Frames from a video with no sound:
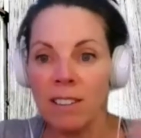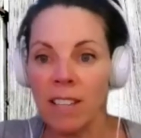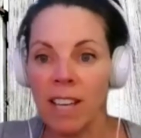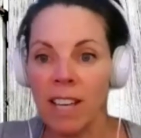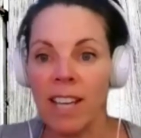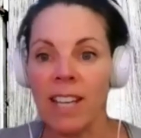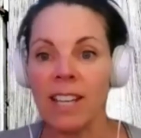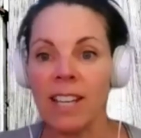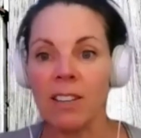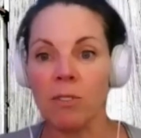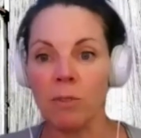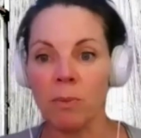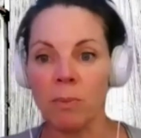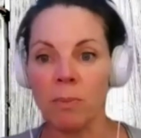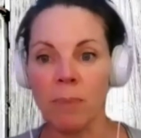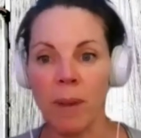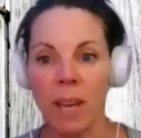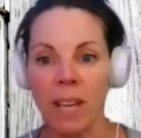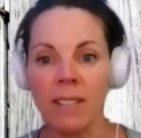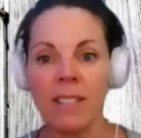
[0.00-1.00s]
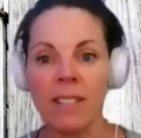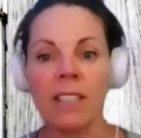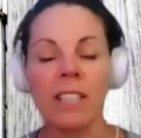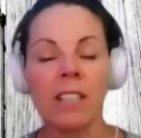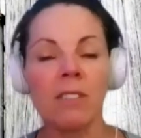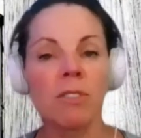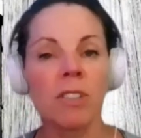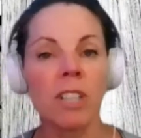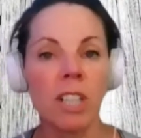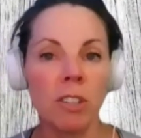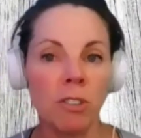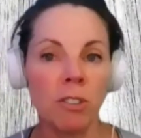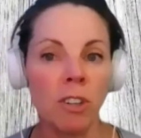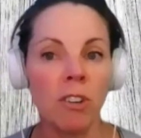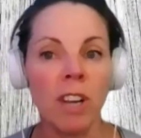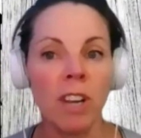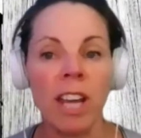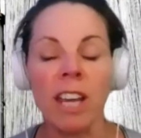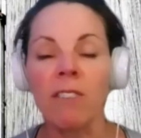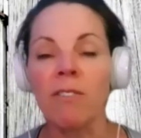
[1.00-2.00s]
like, basically
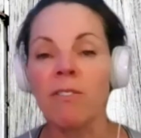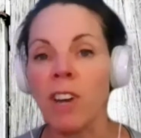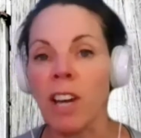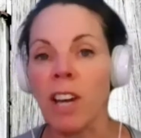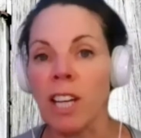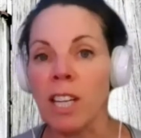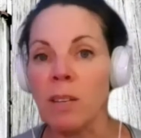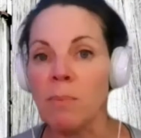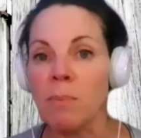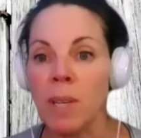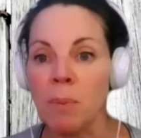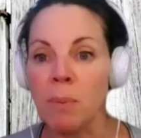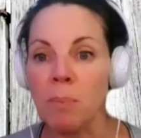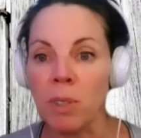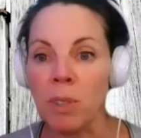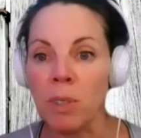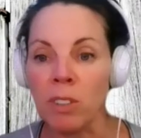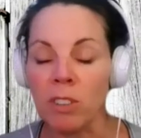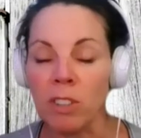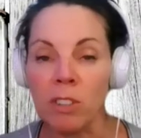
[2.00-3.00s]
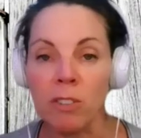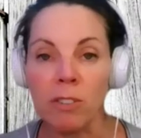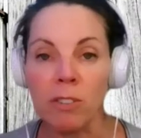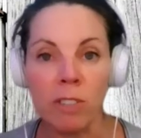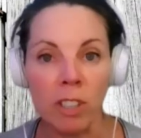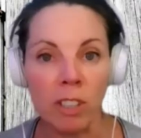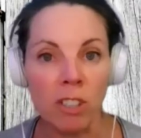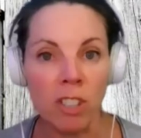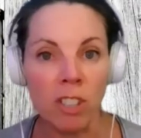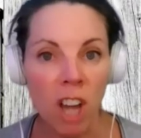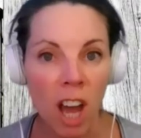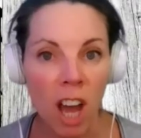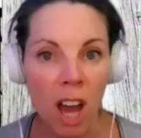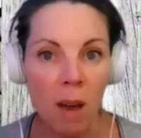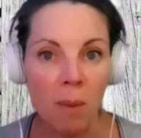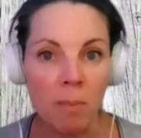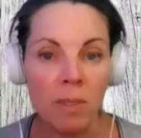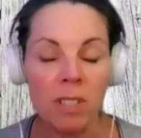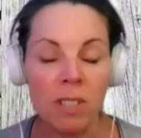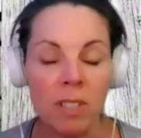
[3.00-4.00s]
recruiting and finding people to fill
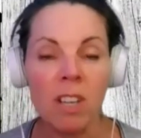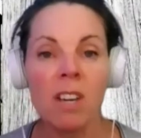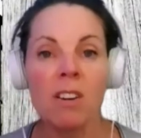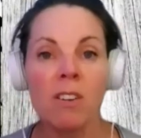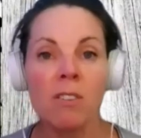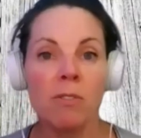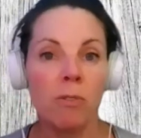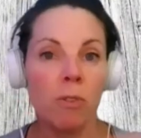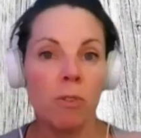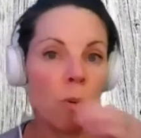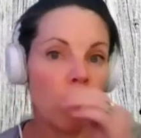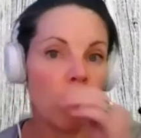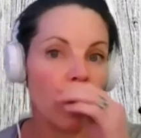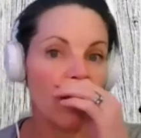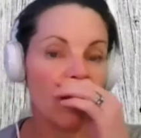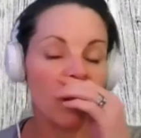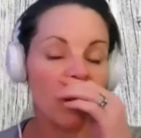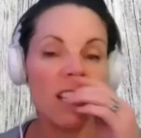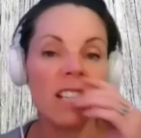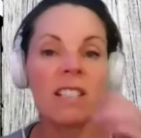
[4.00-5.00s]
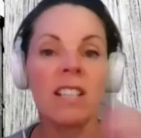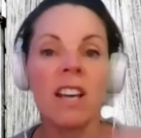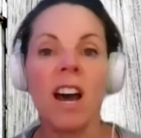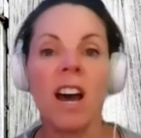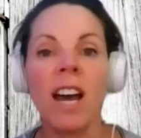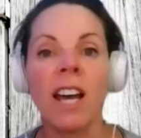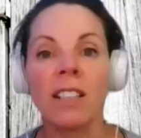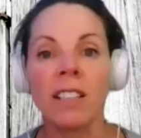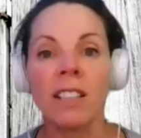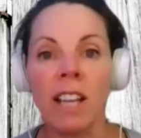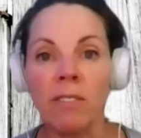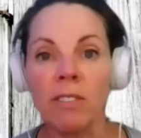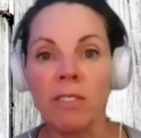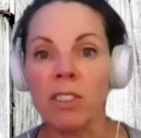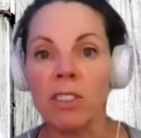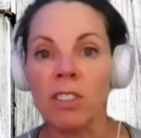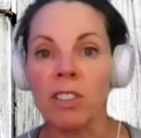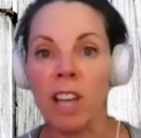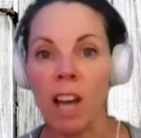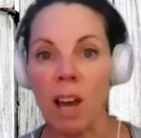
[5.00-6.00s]
jobs for these high
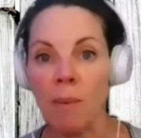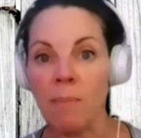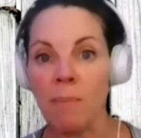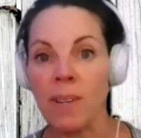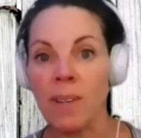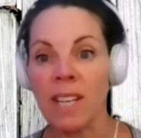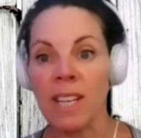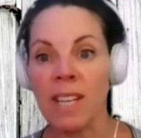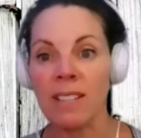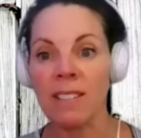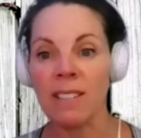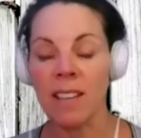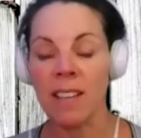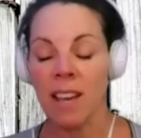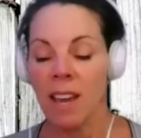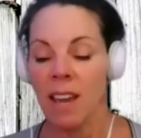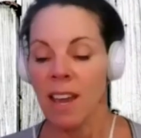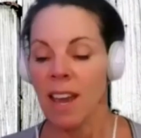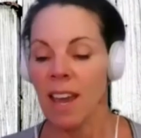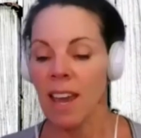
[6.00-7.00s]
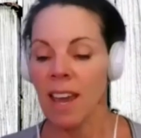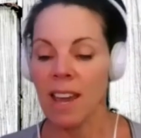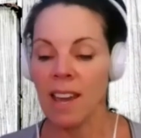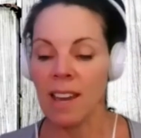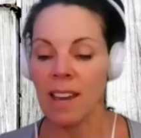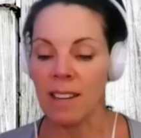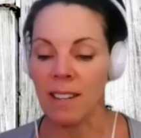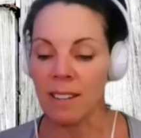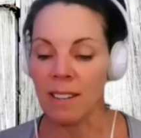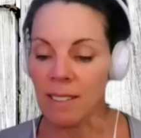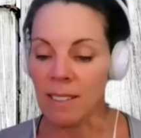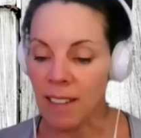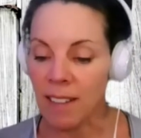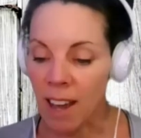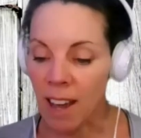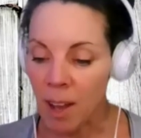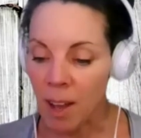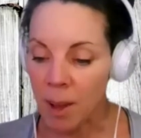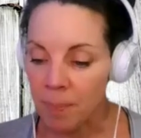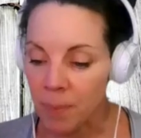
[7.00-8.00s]
level companies. And
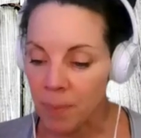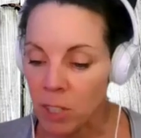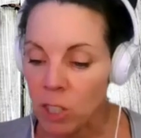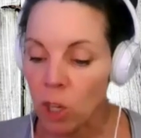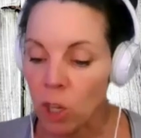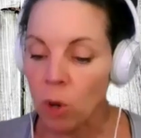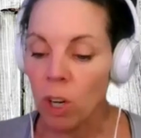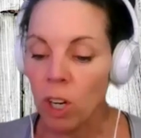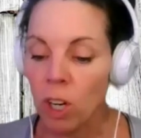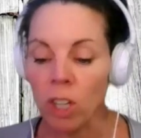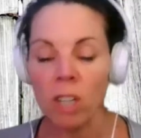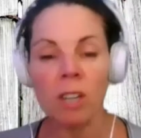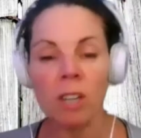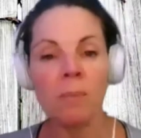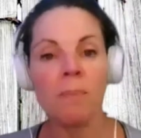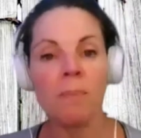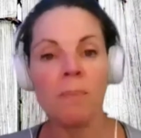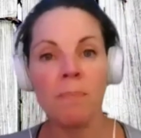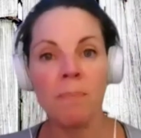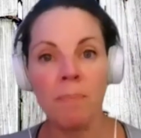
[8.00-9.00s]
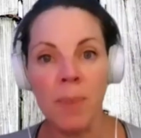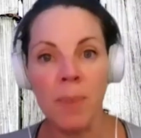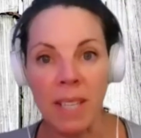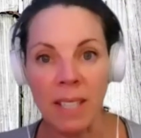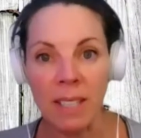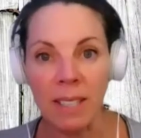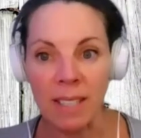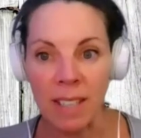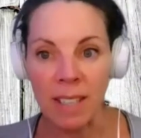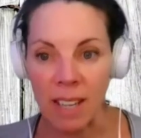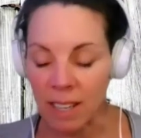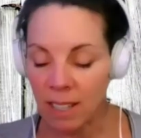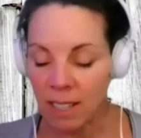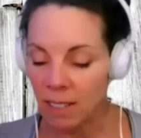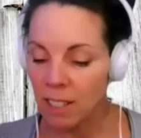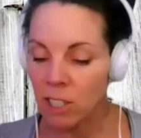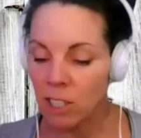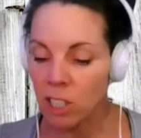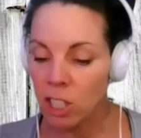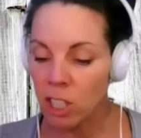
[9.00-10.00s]
so her
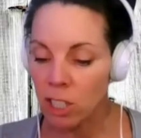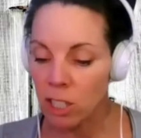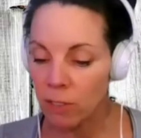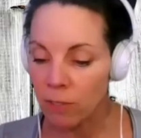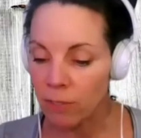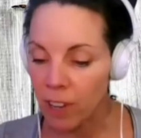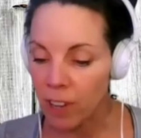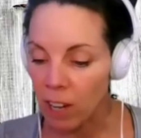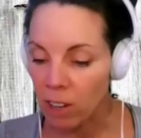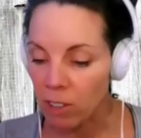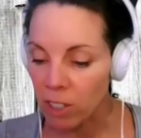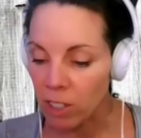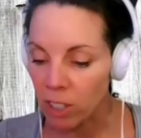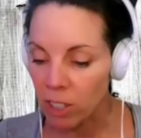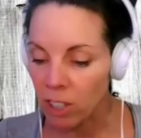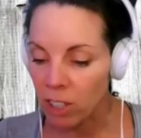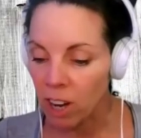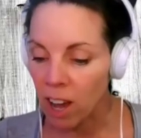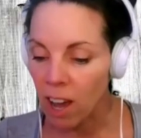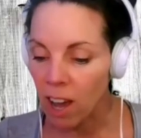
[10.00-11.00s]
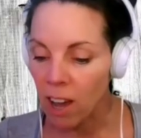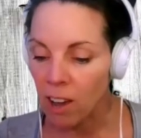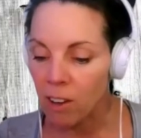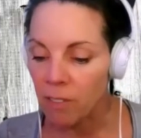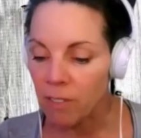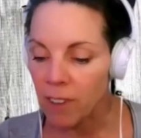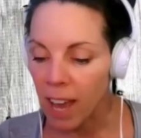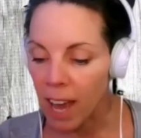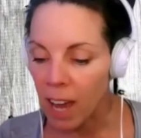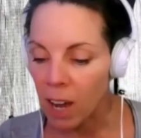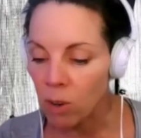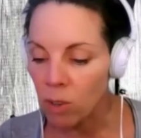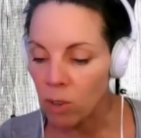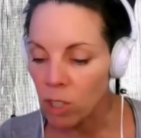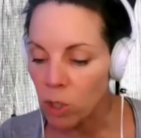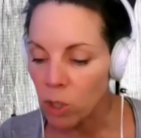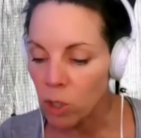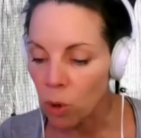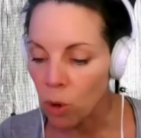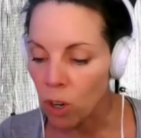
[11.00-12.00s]
business, and she's the founder of
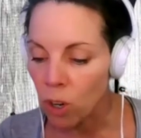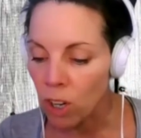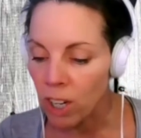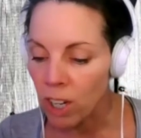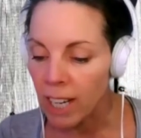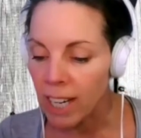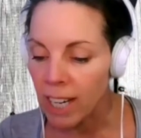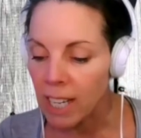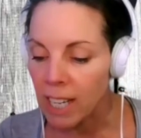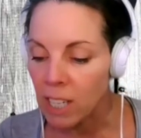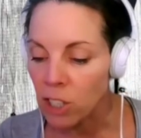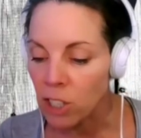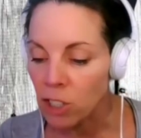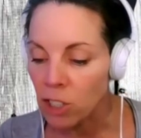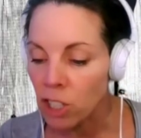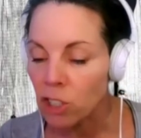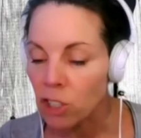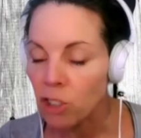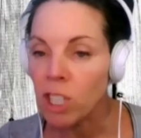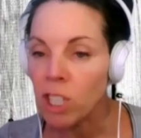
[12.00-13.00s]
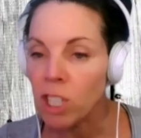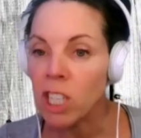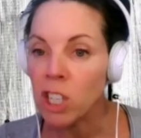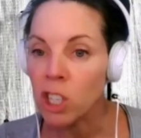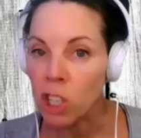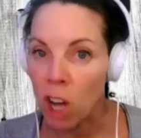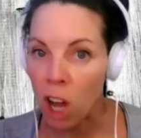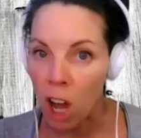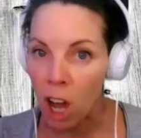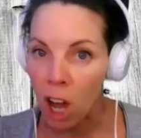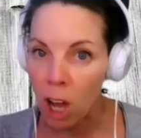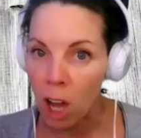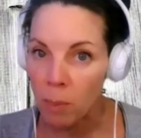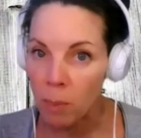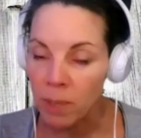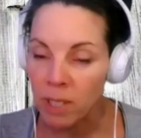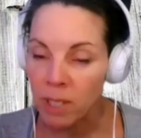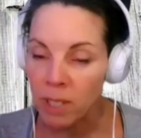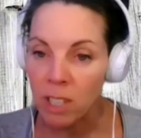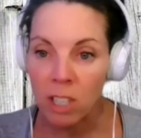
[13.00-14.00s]

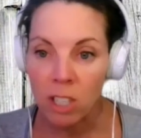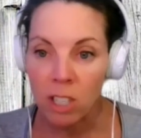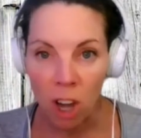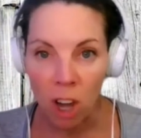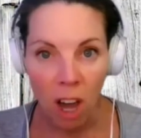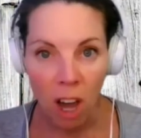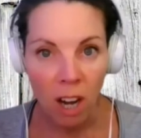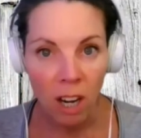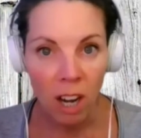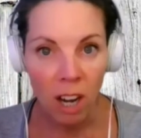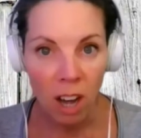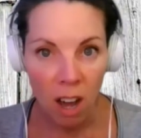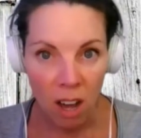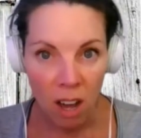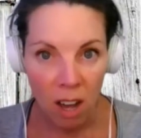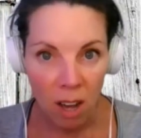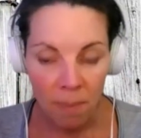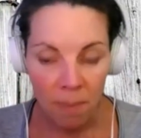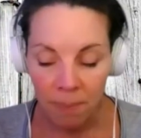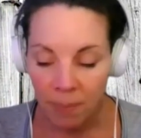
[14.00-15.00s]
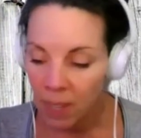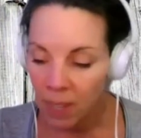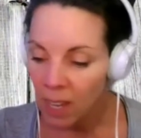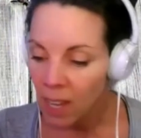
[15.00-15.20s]
outdoorindustryjobs.com.